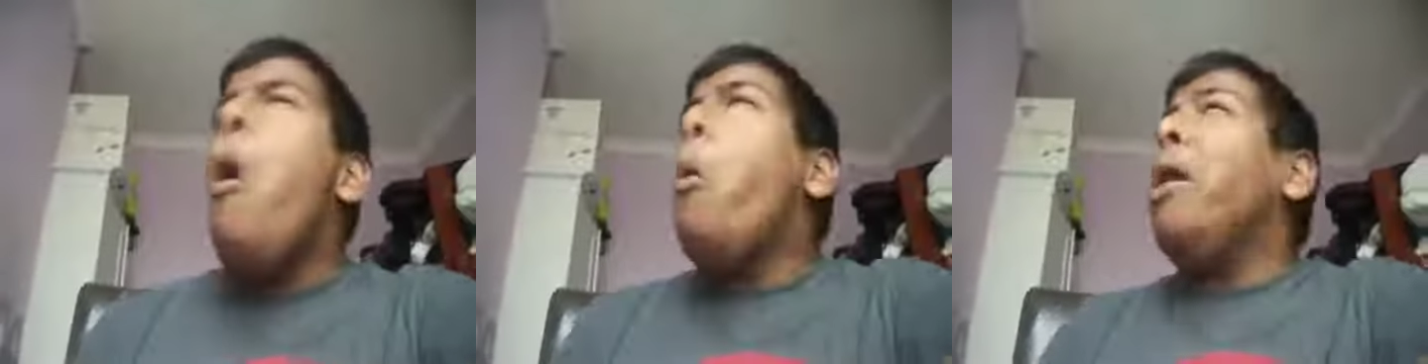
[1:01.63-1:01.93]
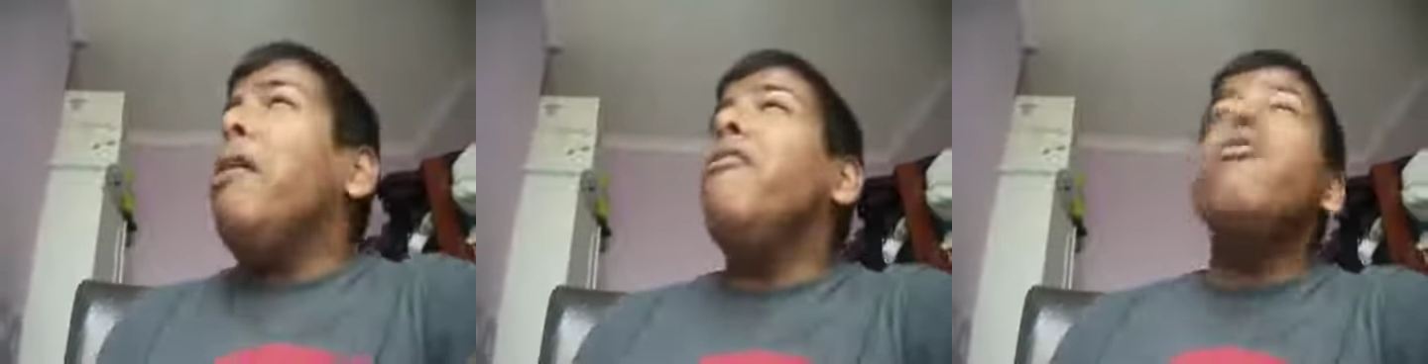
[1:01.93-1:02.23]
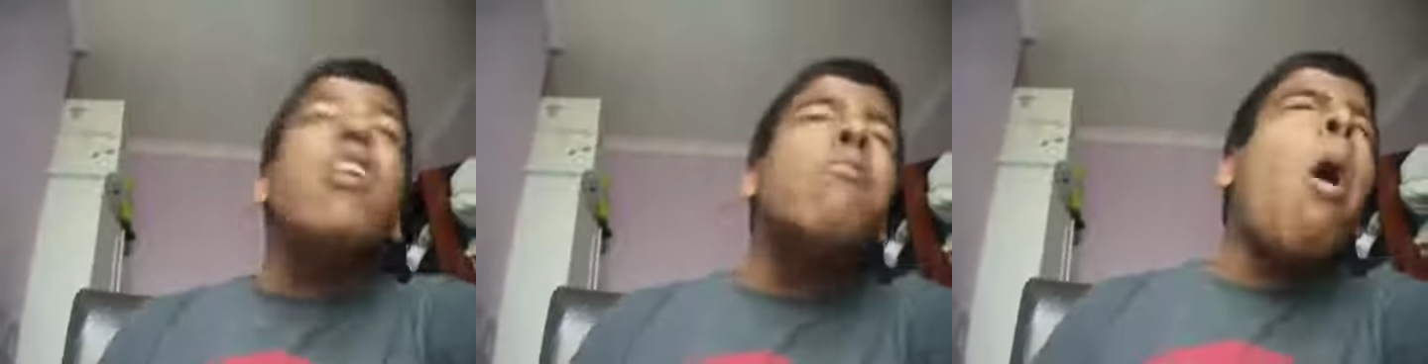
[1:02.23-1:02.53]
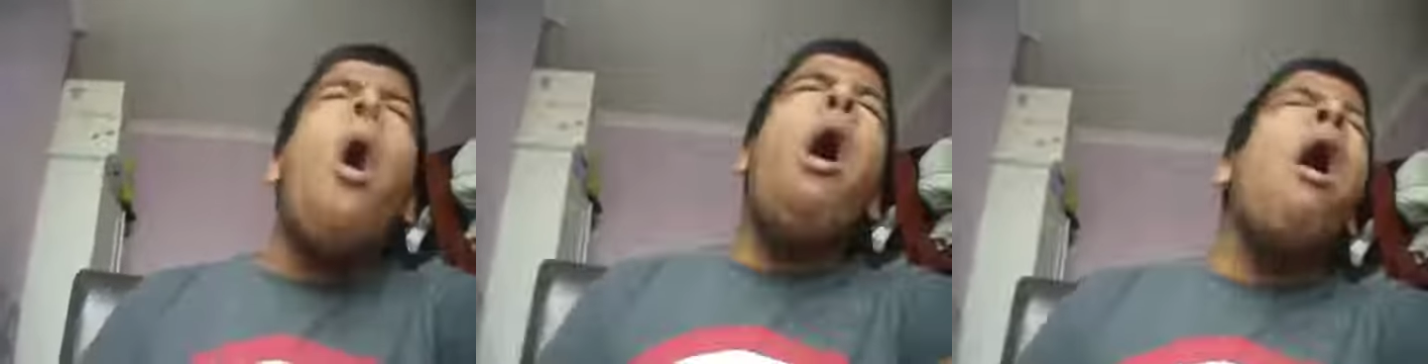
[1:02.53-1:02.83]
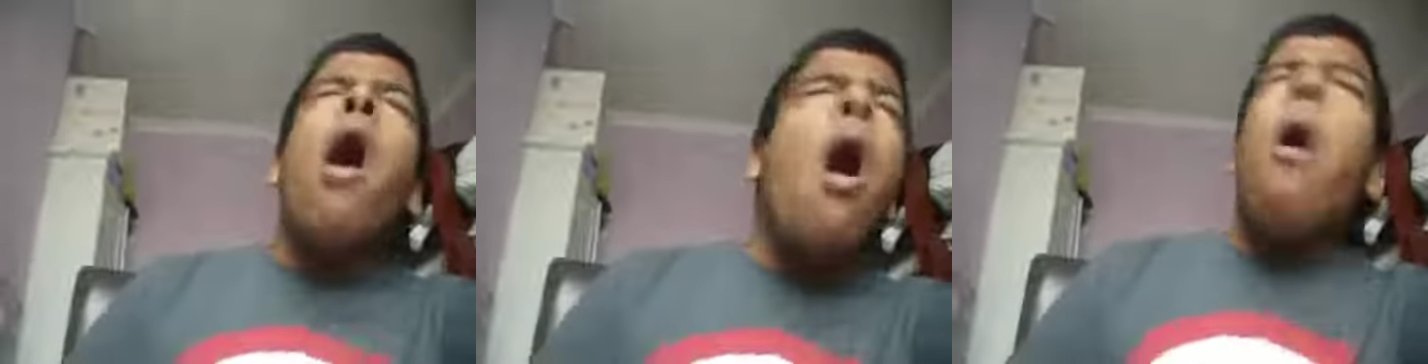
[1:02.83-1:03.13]
oh, everything. Oh,
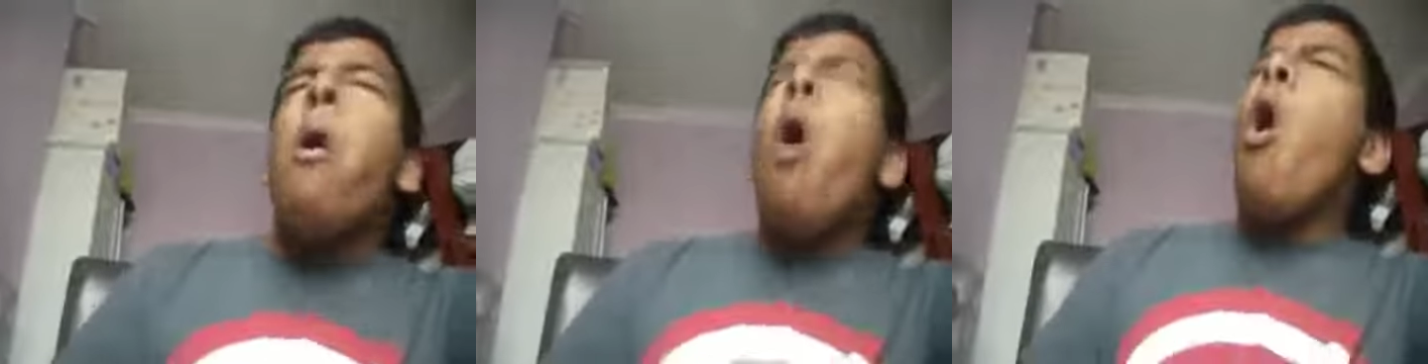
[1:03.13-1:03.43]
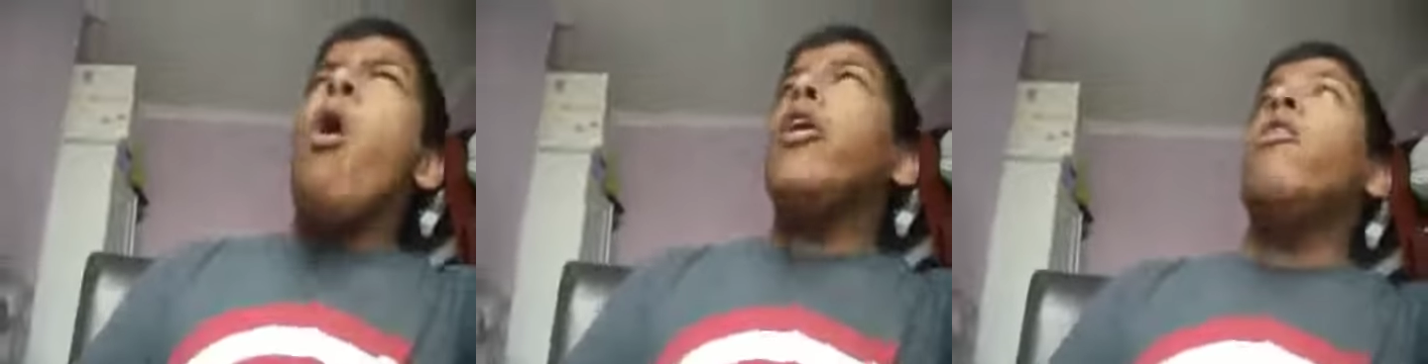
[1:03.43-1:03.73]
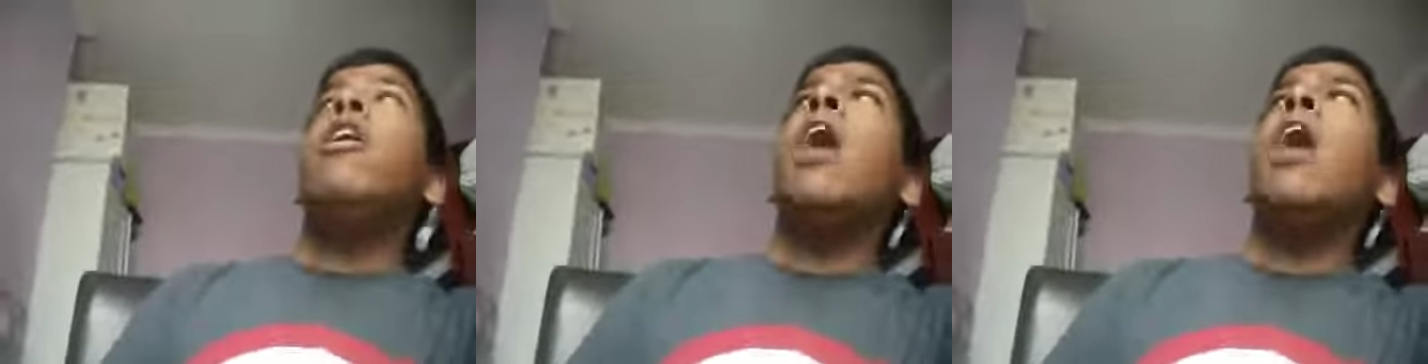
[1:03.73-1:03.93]
oh, you're